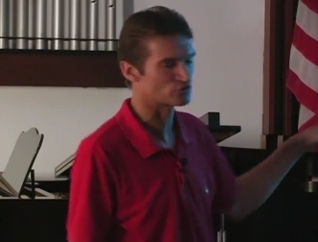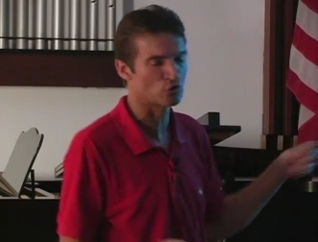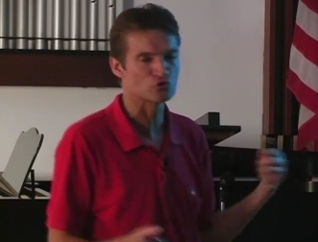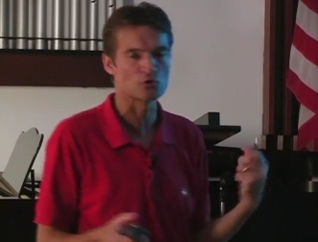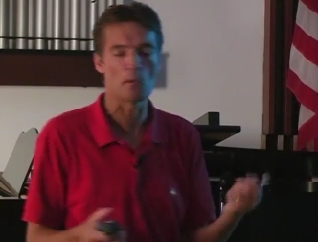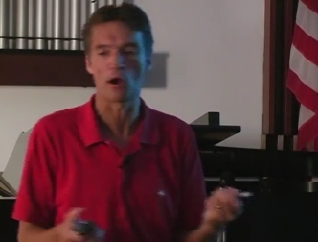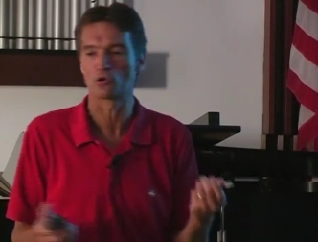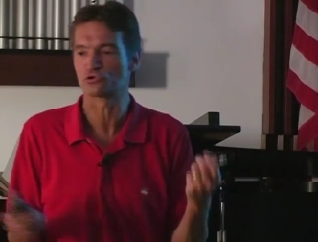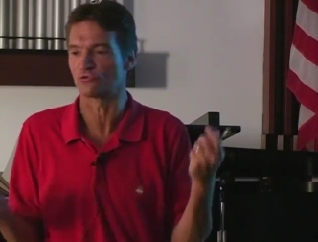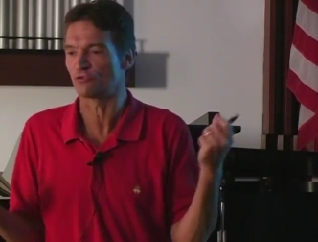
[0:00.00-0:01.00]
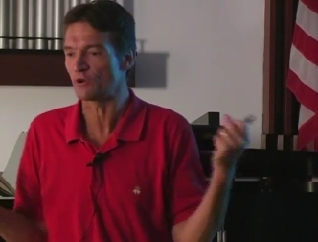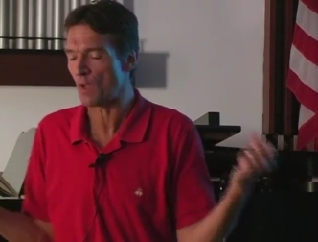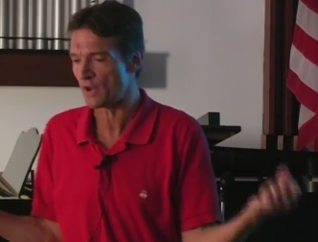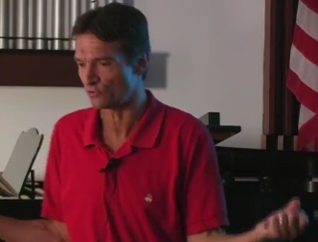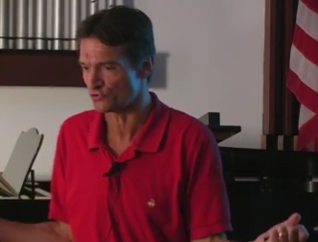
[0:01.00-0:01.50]
Those are markers of free
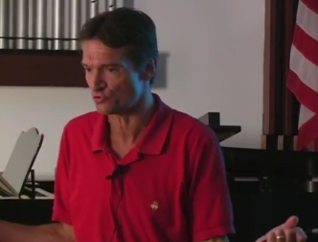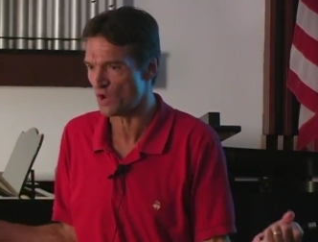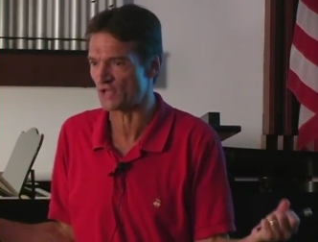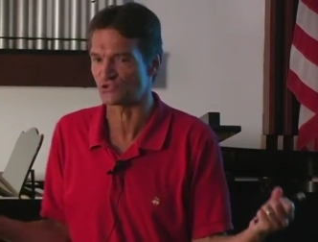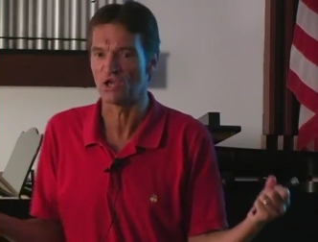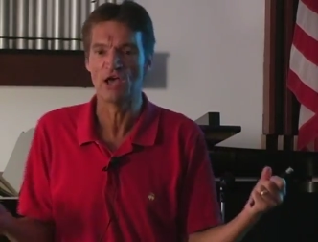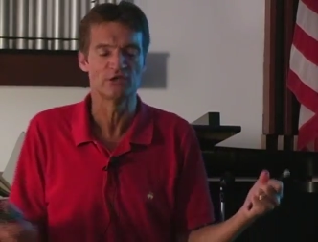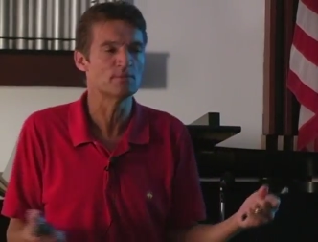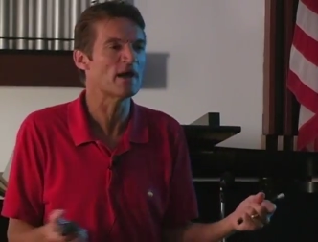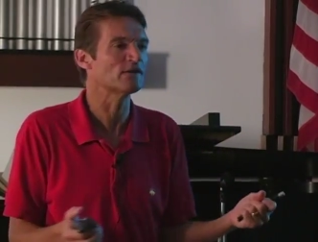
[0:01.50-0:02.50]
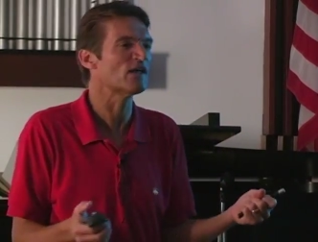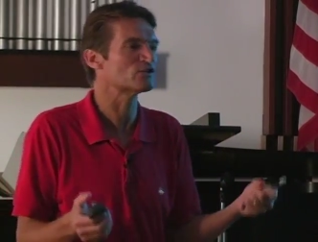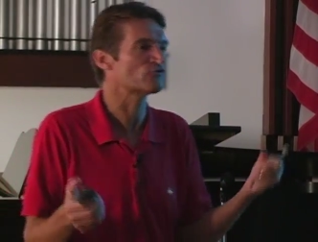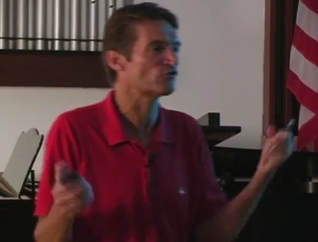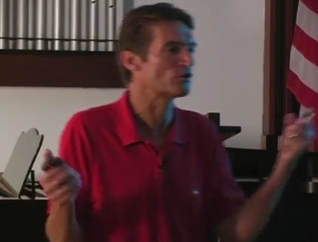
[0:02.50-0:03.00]
radical stress. You made
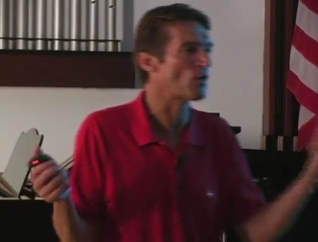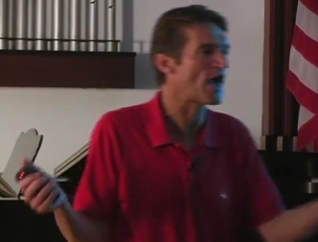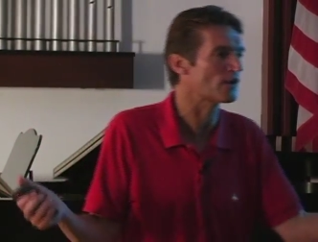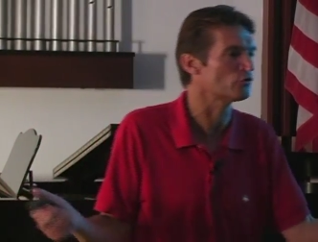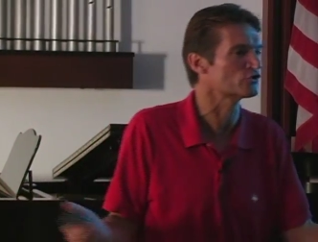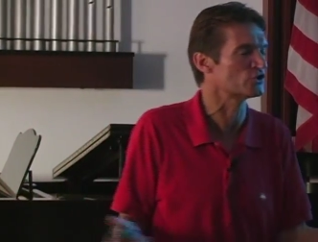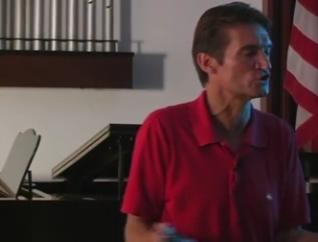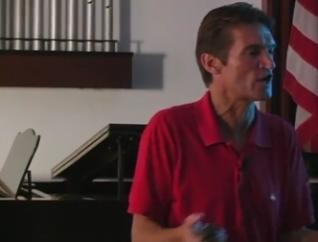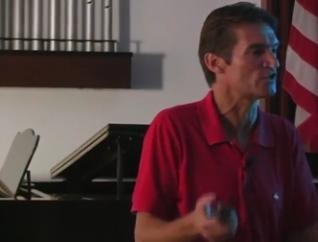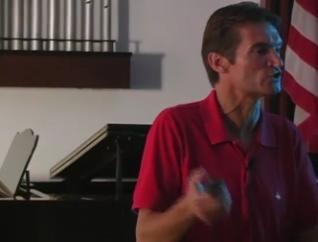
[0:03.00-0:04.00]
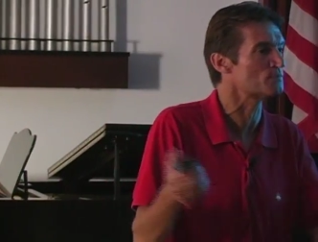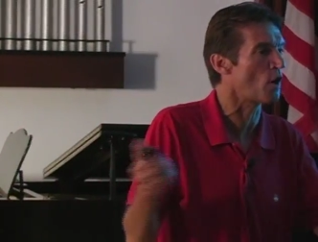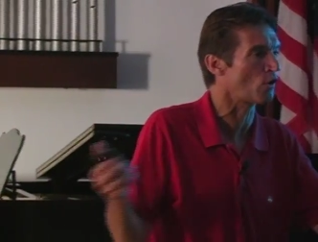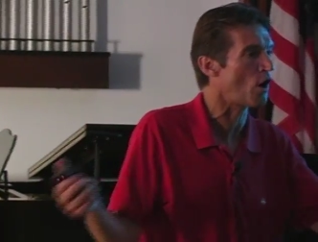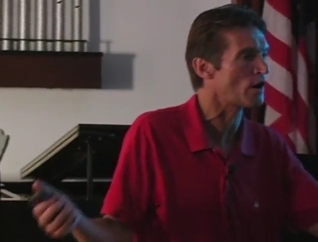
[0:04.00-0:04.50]
less free radicals because you had
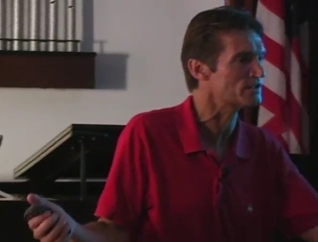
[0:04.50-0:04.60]
smaller heart